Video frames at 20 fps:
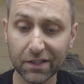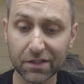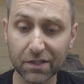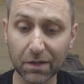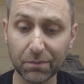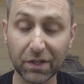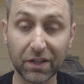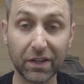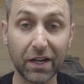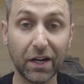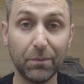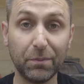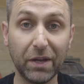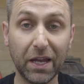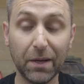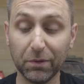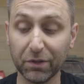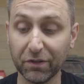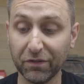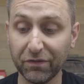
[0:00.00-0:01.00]
something that I'll
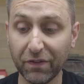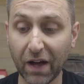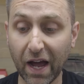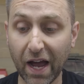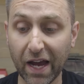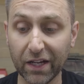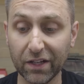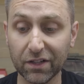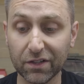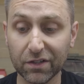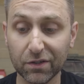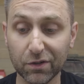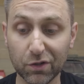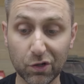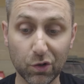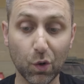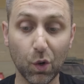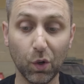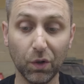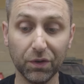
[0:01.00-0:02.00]
be able to find
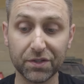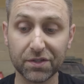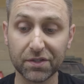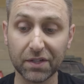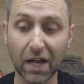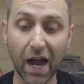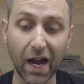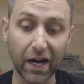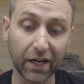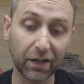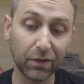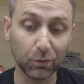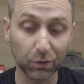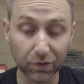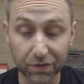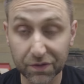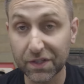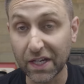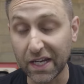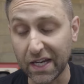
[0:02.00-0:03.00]
new old stock.
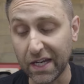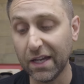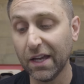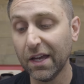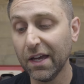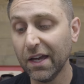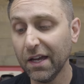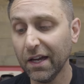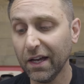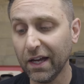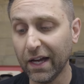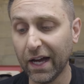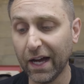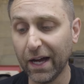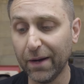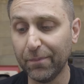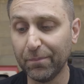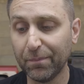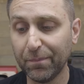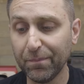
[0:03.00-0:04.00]
We'll see.
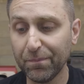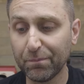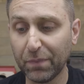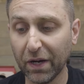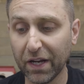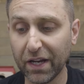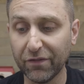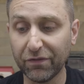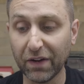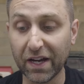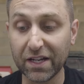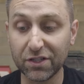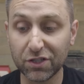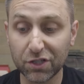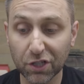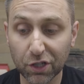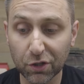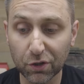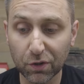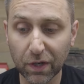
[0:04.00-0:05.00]
Um, but if I
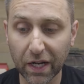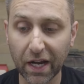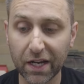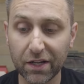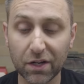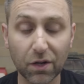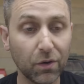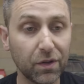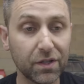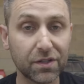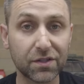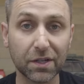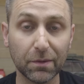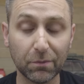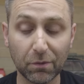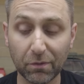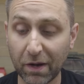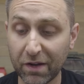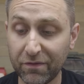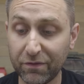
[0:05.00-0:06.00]
do, and I know that
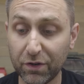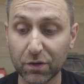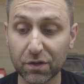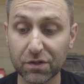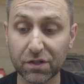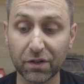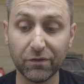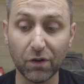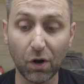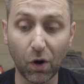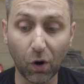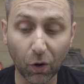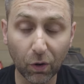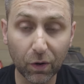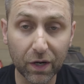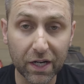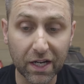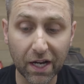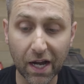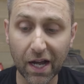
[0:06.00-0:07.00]
some of my viewers have
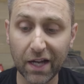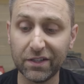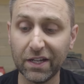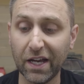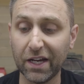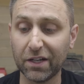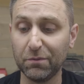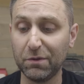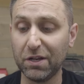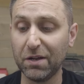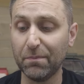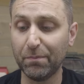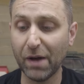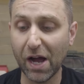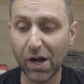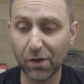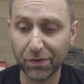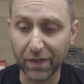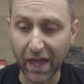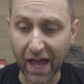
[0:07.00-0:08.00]
already contacted me
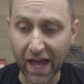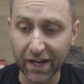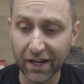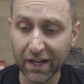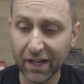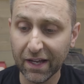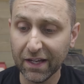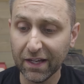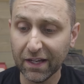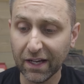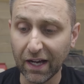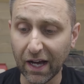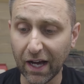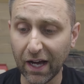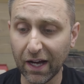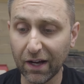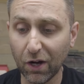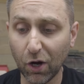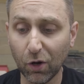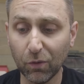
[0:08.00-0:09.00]
about that,
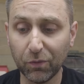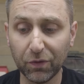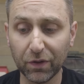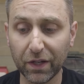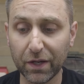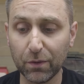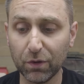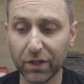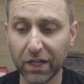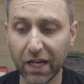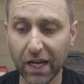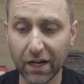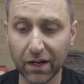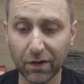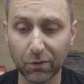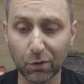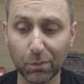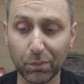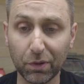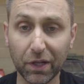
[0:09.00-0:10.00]
uh, hopefully we'll get
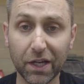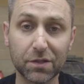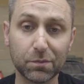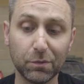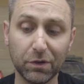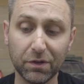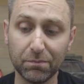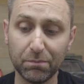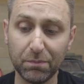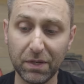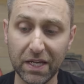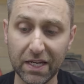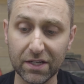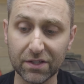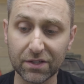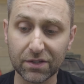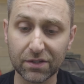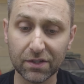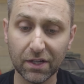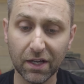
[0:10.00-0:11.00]
a replacement
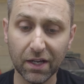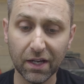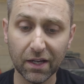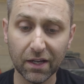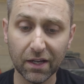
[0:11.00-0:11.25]
piece